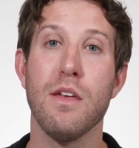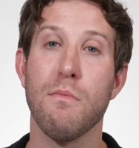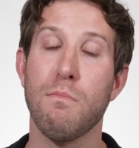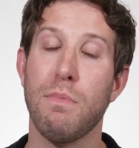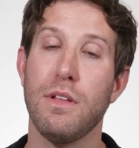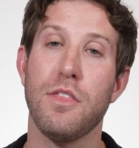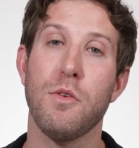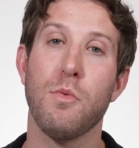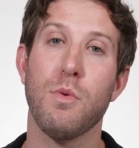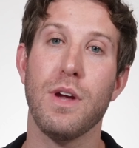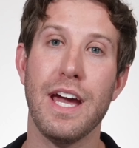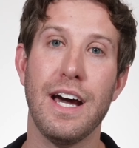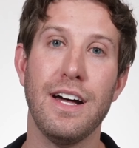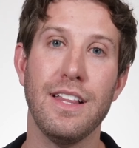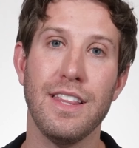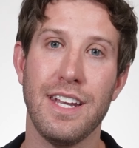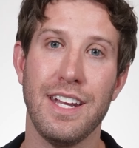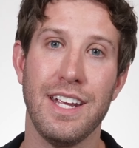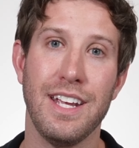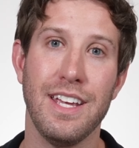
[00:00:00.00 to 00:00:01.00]
But the
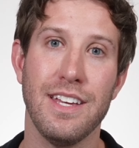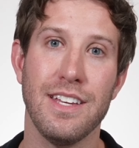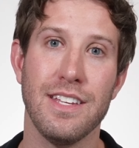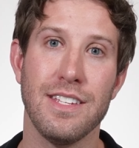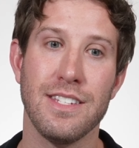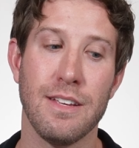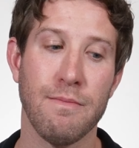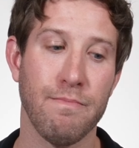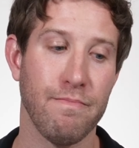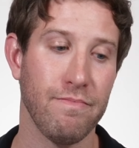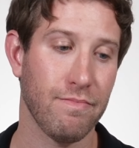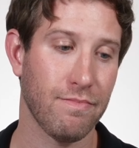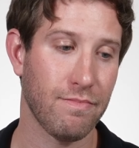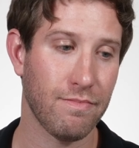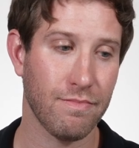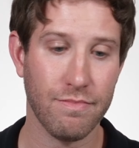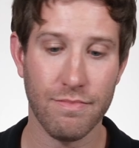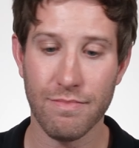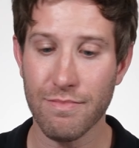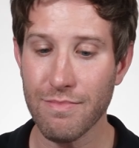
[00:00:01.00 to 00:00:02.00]
reality is
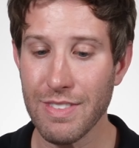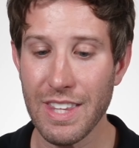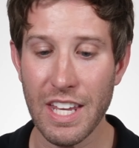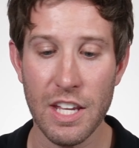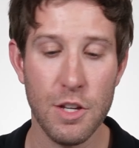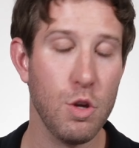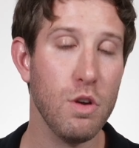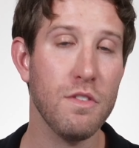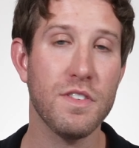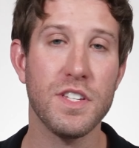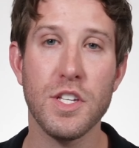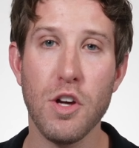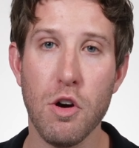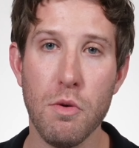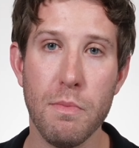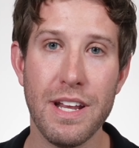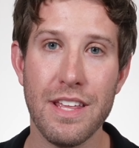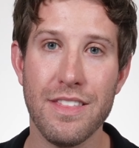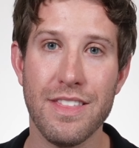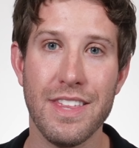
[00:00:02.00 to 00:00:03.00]
you have so
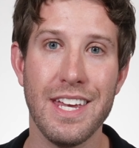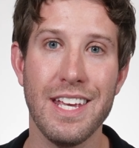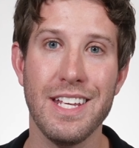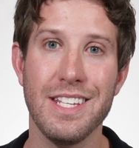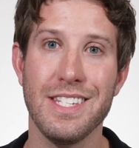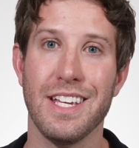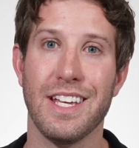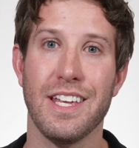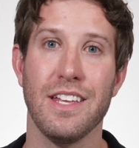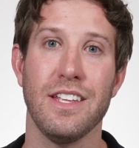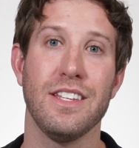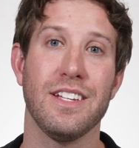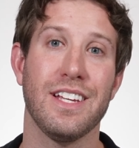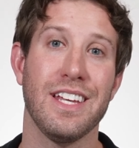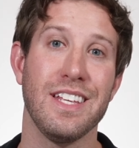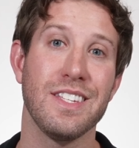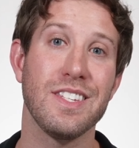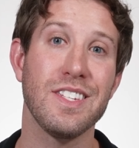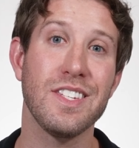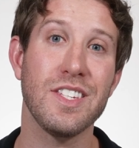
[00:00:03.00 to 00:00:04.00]
many things that can
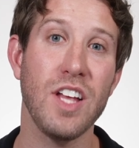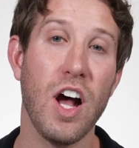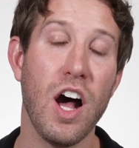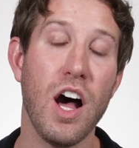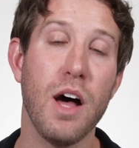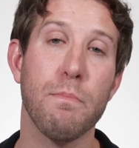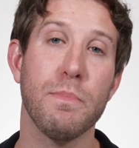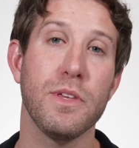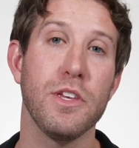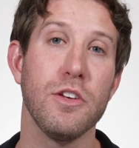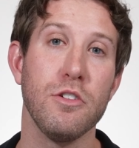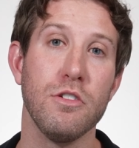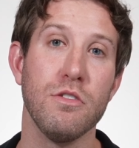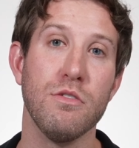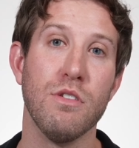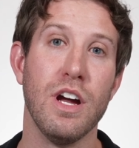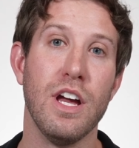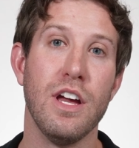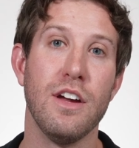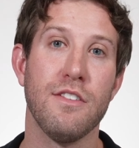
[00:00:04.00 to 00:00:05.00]
stop
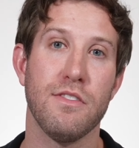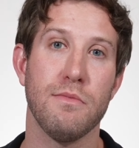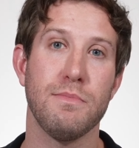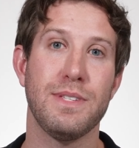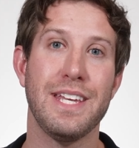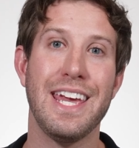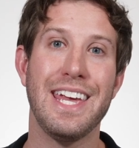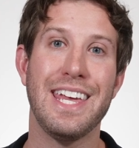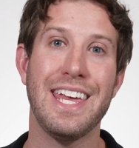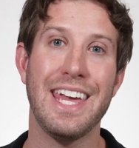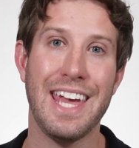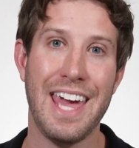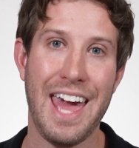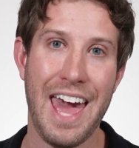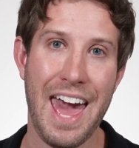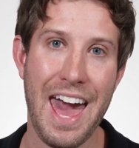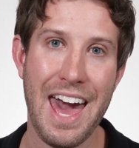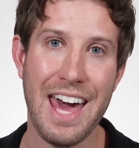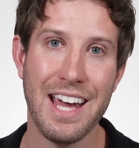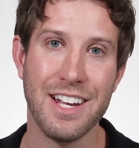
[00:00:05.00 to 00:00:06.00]
you from taking
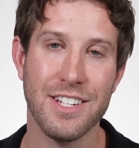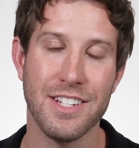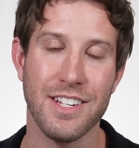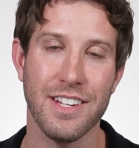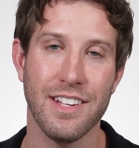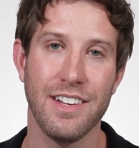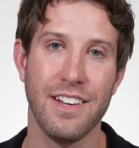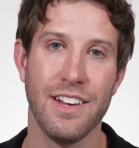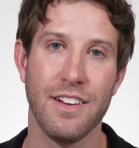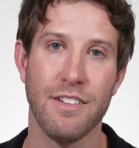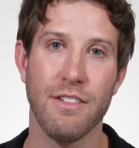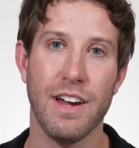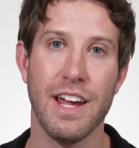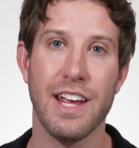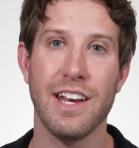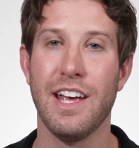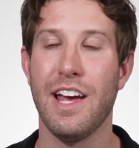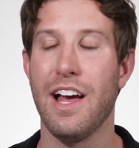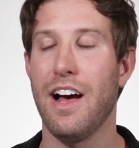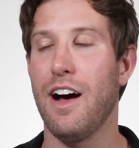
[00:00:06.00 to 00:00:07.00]
action,
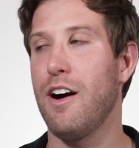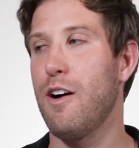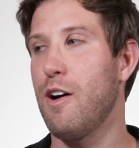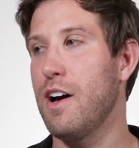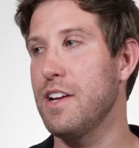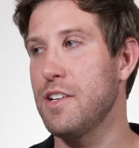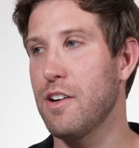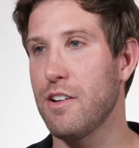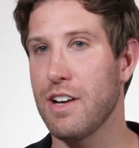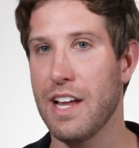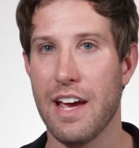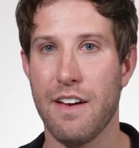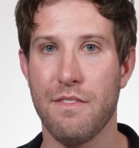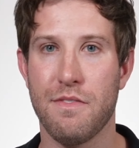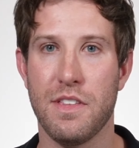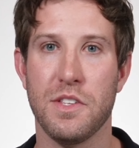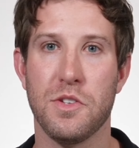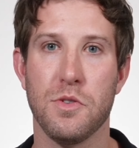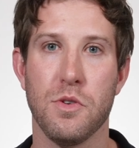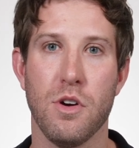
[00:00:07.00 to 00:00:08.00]
right? Oh, I don't have
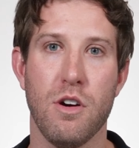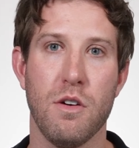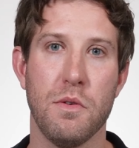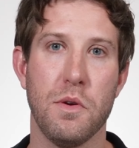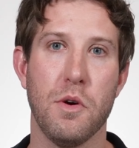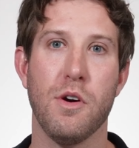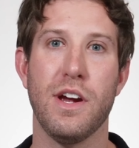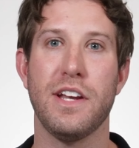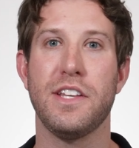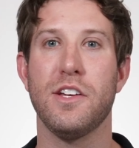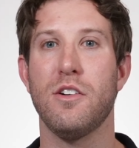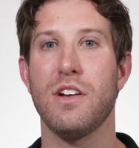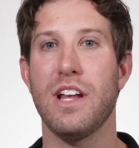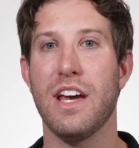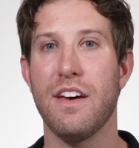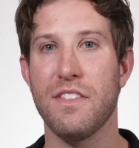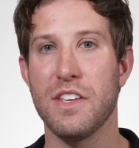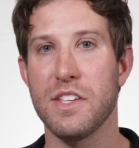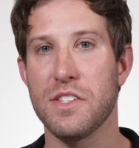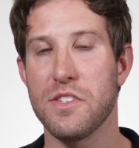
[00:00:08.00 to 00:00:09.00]
the drone, or I don't
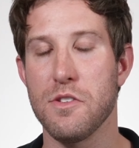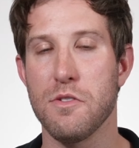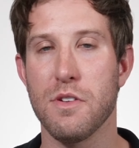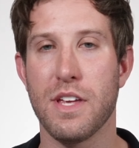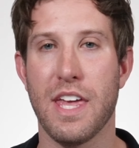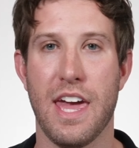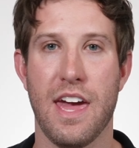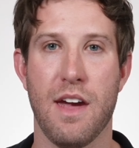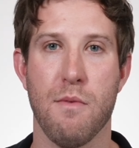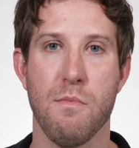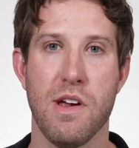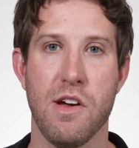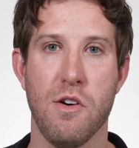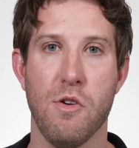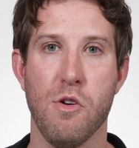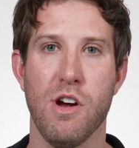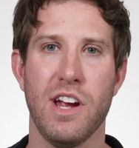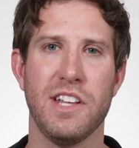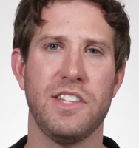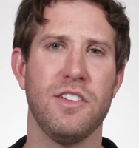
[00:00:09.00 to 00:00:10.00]
have this new camera,
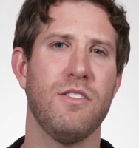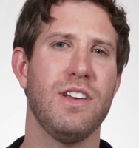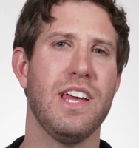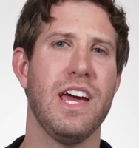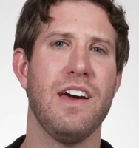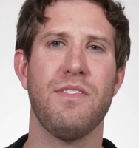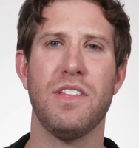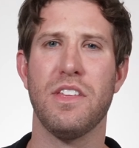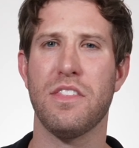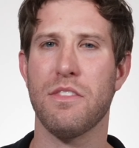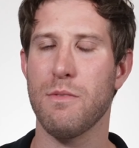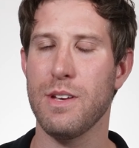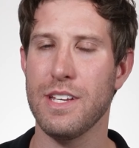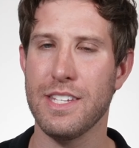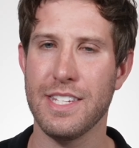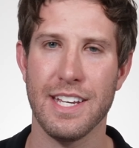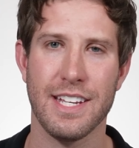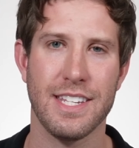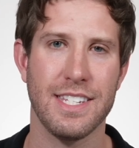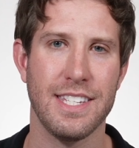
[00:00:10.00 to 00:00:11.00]
or I don't have the
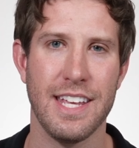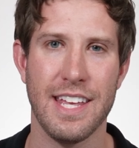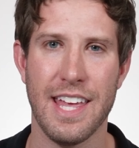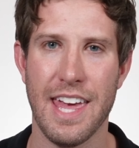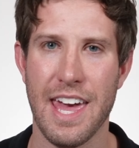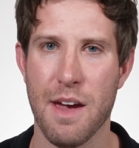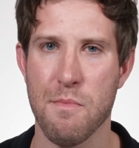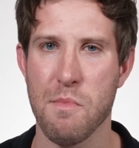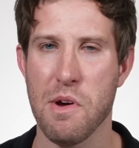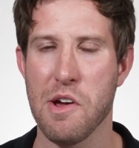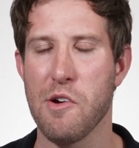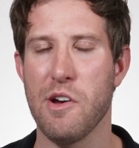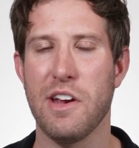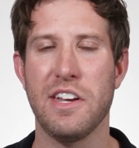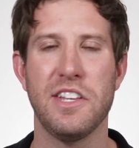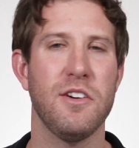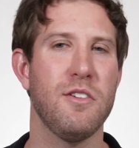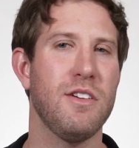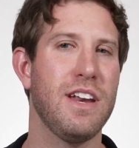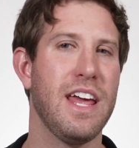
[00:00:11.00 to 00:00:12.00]
360 camera, or I
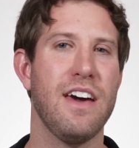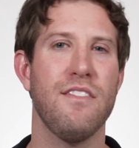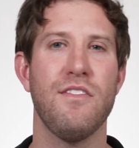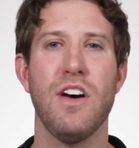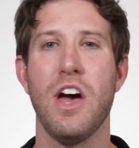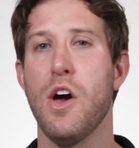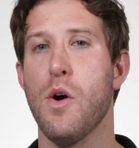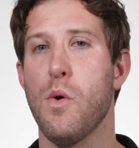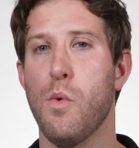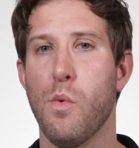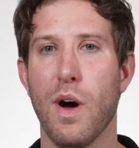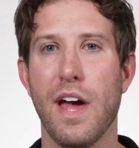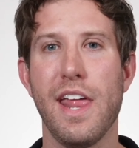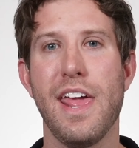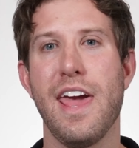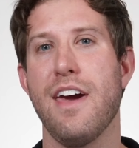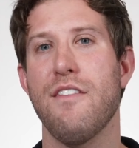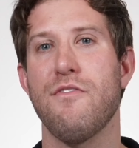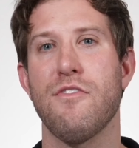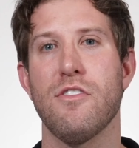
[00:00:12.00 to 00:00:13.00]
don't have
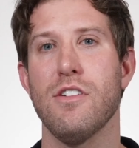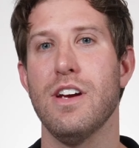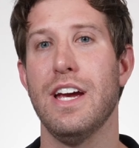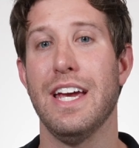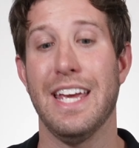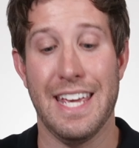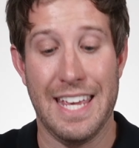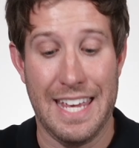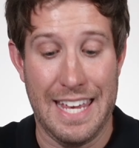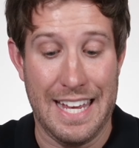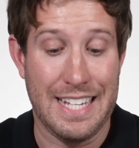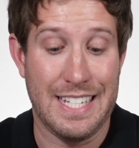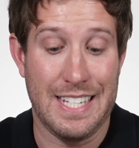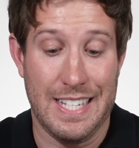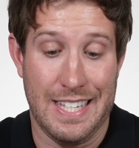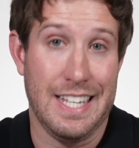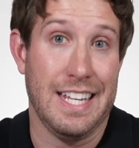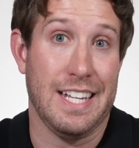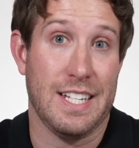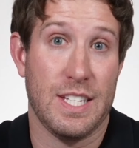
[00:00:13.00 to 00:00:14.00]
whatever
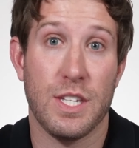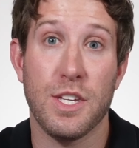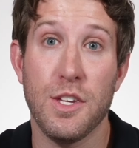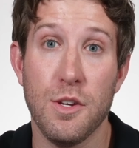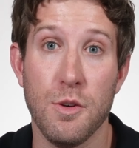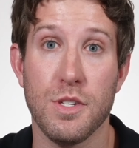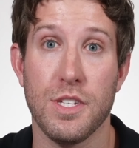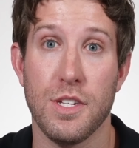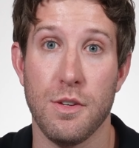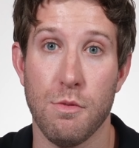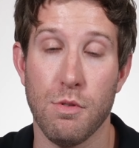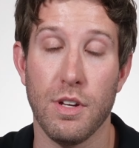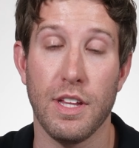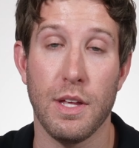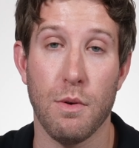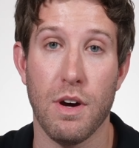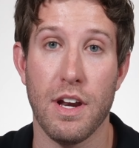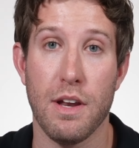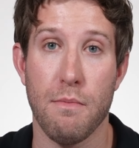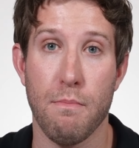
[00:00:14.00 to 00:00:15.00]
excuse you
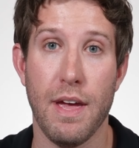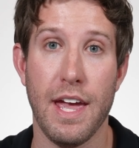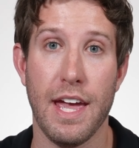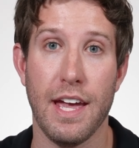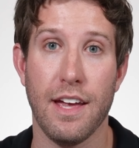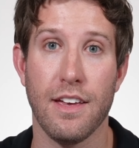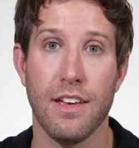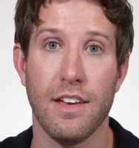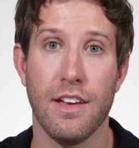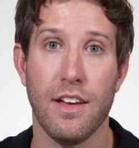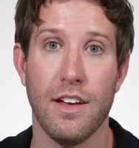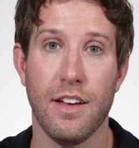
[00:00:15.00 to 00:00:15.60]
really want to make.